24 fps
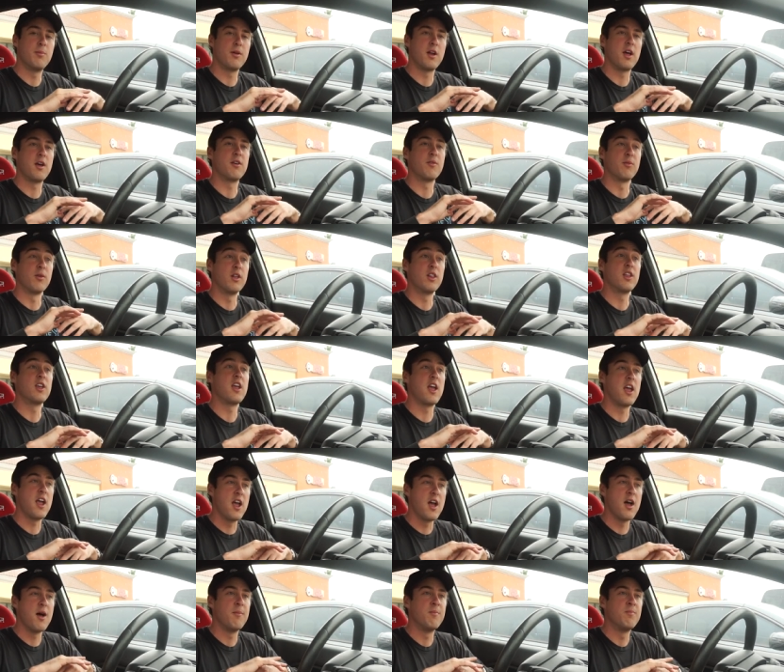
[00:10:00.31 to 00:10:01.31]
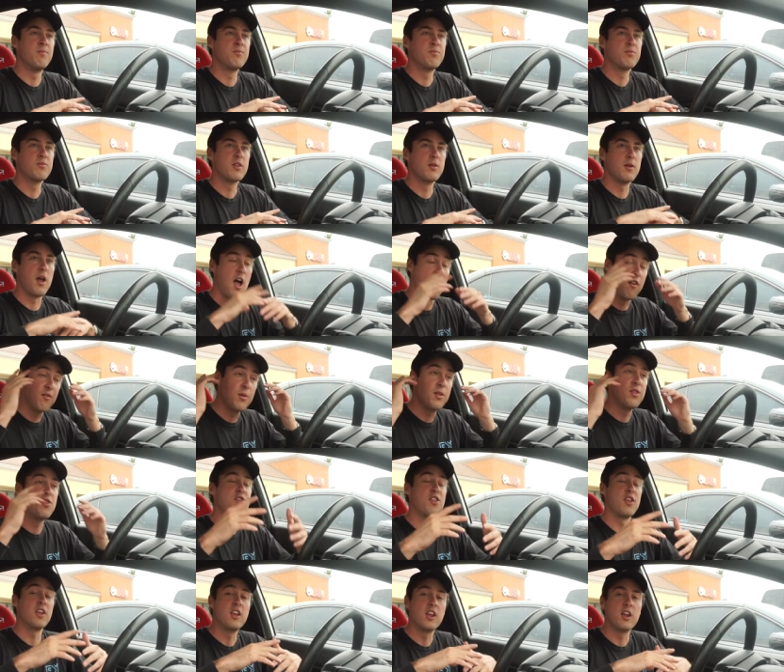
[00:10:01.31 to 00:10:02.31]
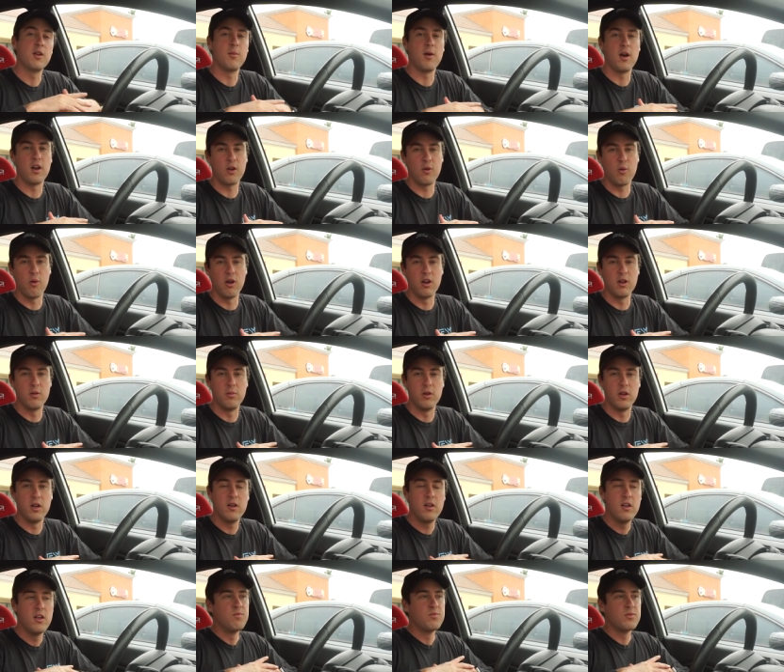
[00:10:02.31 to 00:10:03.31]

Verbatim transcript: but I really am. I've been thinking about it quite a bit.